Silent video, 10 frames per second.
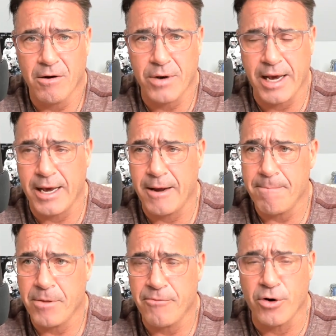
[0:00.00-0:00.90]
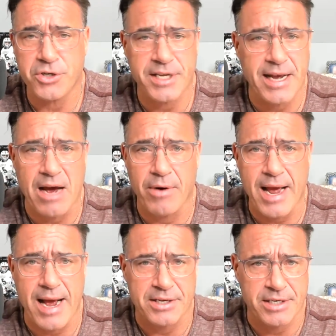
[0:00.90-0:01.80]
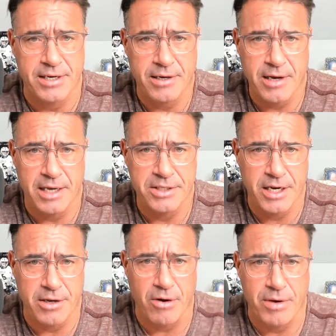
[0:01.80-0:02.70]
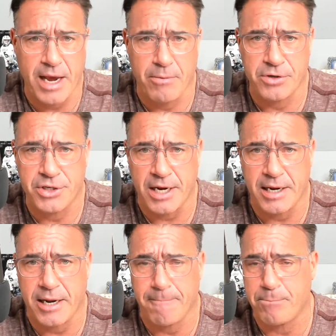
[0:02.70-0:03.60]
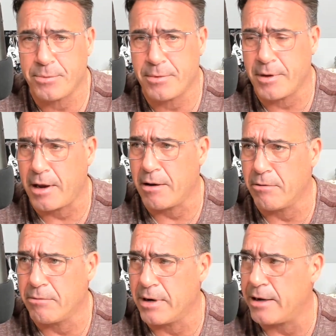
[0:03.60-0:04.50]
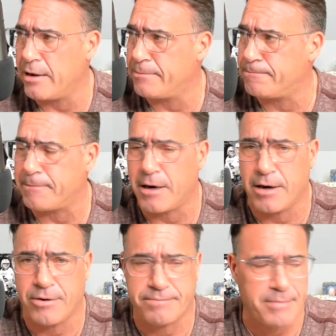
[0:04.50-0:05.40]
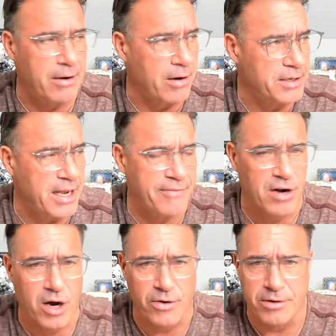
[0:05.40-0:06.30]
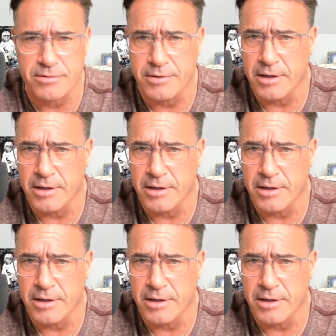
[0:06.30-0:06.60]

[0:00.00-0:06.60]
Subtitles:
Okay. First thing I would ask, I said, okay, we're sending, 100,